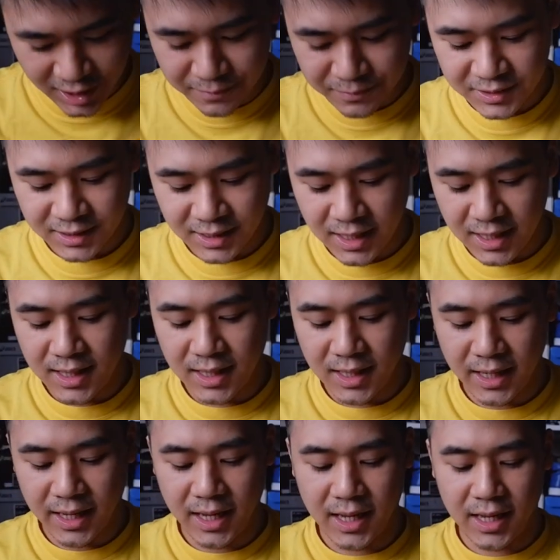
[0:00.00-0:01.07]
comes in
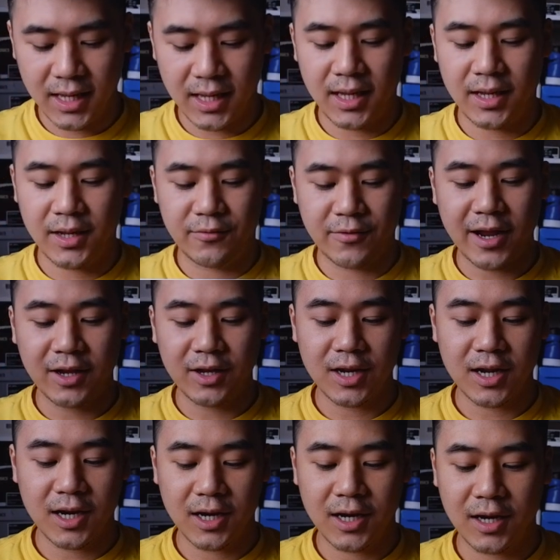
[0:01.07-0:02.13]
a
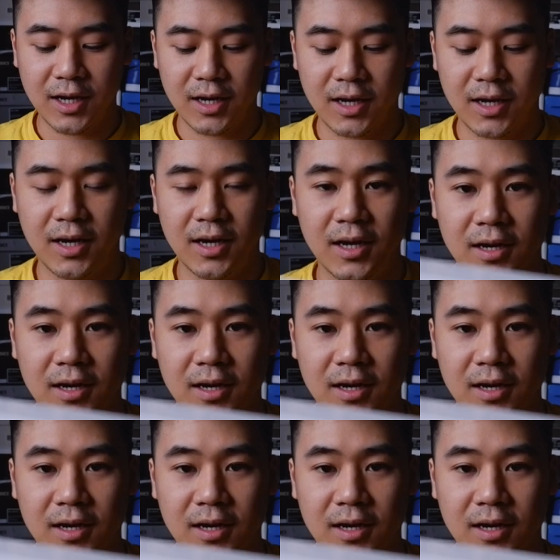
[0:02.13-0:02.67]
regular